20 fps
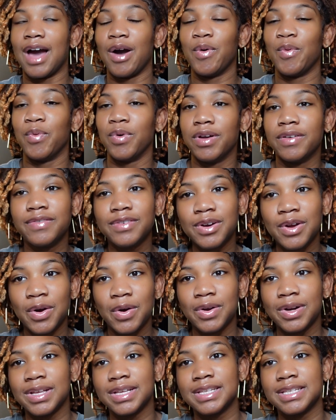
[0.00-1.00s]
We've
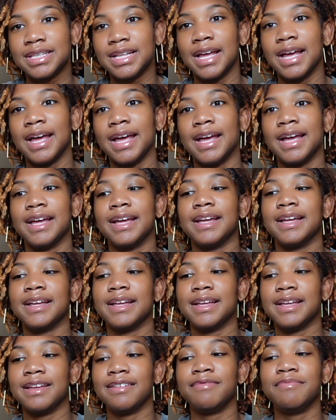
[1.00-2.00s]
noticed that
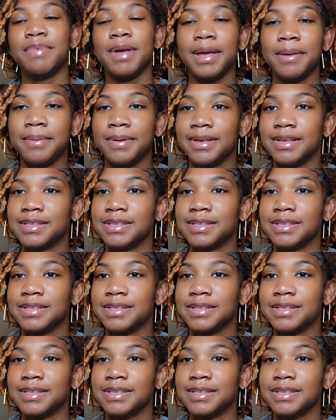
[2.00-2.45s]
if baby